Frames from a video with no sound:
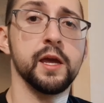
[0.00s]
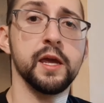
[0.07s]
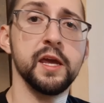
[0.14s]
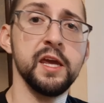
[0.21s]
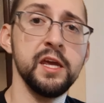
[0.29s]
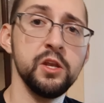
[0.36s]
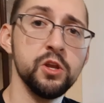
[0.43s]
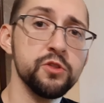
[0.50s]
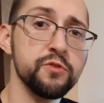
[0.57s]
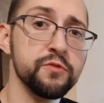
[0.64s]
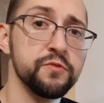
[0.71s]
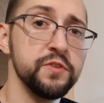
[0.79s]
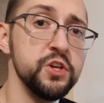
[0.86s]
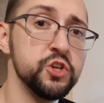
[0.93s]
Another
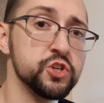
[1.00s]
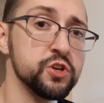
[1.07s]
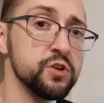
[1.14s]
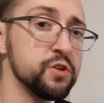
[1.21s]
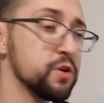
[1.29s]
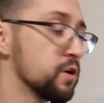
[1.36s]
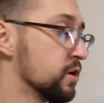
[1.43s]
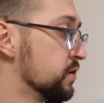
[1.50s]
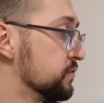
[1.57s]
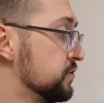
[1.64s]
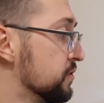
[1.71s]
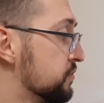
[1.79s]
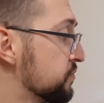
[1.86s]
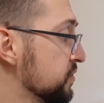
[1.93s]
feature of
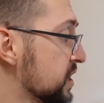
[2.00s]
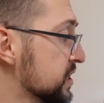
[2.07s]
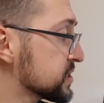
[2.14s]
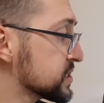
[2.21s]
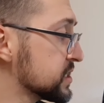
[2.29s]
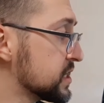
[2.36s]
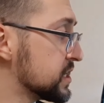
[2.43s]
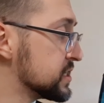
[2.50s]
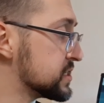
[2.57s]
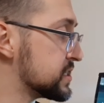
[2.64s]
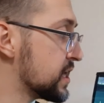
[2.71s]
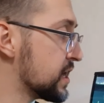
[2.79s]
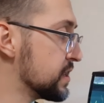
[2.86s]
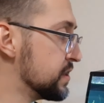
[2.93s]
the Flex is
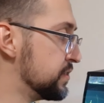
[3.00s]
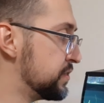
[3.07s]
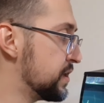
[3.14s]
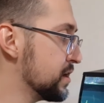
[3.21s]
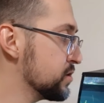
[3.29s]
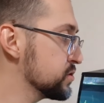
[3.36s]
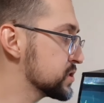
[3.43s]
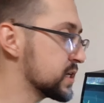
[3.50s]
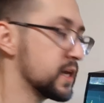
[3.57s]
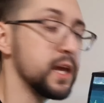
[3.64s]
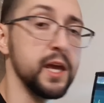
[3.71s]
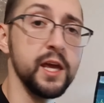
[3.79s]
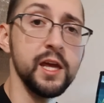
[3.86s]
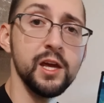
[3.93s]
that there's
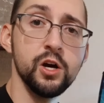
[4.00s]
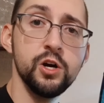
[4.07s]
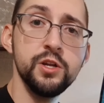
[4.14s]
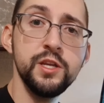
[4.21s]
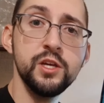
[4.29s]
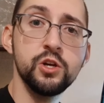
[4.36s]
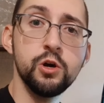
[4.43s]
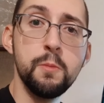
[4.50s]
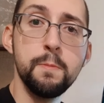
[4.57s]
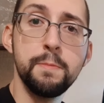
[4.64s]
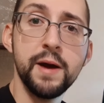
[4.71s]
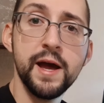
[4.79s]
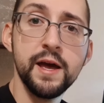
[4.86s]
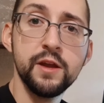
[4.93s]
a honeycomb
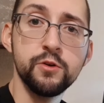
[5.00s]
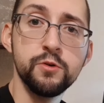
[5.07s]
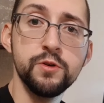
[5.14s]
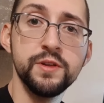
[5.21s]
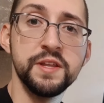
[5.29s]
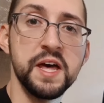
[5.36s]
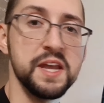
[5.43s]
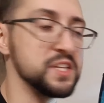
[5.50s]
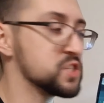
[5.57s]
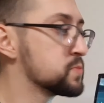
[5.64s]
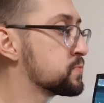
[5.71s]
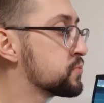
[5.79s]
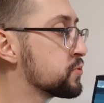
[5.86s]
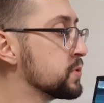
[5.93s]
pattern that is
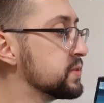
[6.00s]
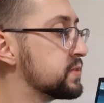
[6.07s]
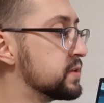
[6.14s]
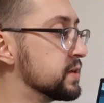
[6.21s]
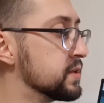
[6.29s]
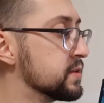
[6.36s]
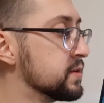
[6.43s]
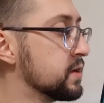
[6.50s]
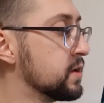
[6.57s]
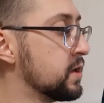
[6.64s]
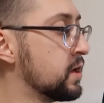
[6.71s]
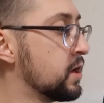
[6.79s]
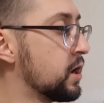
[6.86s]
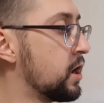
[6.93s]
printed
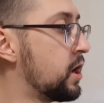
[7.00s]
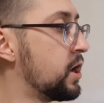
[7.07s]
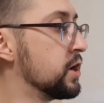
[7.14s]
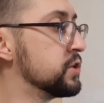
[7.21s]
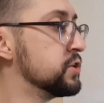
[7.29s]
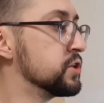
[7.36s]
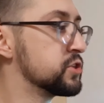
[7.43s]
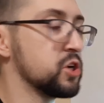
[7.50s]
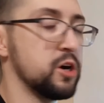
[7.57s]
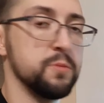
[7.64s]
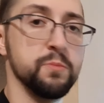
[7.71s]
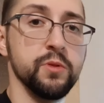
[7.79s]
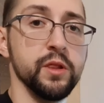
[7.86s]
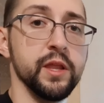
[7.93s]
on the
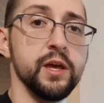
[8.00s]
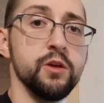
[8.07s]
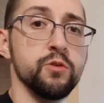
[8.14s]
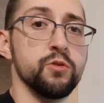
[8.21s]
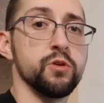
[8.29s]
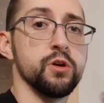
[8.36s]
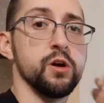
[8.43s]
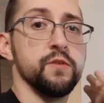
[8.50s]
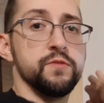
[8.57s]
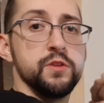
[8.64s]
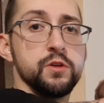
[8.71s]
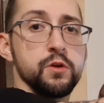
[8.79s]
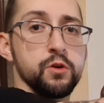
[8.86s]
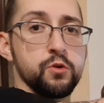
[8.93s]
top layer of
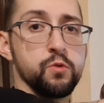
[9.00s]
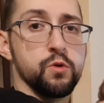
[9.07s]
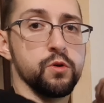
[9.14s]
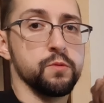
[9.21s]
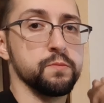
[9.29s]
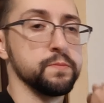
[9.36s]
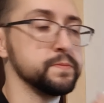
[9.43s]
the aquarium.